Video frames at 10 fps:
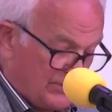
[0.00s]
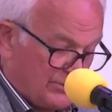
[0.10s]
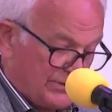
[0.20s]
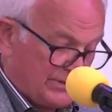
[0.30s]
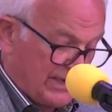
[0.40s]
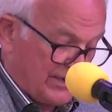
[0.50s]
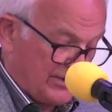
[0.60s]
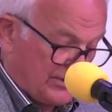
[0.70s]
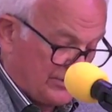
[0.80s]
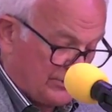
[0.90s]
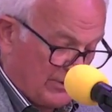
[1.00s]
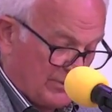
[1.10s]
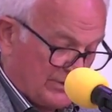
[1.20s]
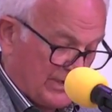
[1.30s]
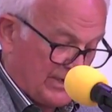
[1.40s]
with senators,
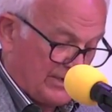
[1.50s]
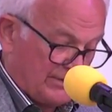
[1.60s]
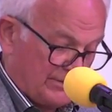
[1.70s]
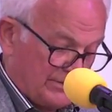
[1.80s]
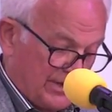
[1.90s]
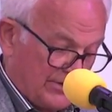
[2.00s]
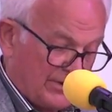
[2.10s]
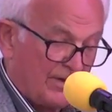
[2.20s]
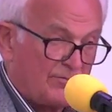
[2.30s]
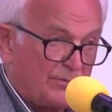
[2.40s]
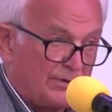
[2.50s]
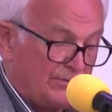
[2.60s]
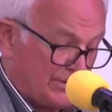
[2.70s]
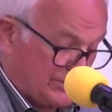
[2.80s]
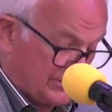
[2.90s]
representatives, other government
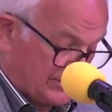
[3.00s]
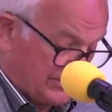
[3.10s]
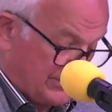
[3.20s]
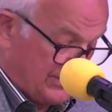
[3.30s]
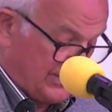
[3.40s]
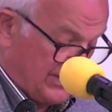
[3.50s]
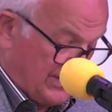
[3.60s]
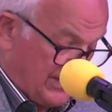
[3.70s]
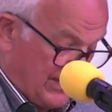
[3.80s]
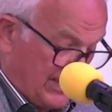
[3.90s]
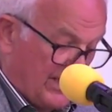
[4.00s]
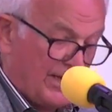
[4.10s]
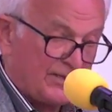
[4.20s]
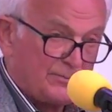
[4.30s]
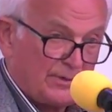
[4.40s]
officials, and
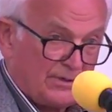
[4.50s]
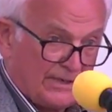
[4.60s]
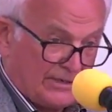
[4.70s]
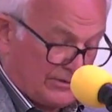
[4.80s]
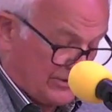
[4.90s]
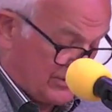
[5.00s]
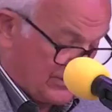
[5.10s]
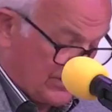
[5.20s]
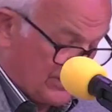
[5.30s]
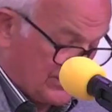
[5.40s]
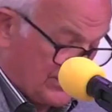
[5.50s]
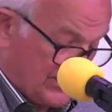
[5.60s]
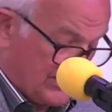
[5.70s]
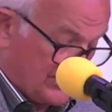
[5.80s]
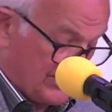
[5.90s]
hospital leaders across the
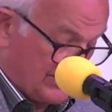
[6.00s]
country.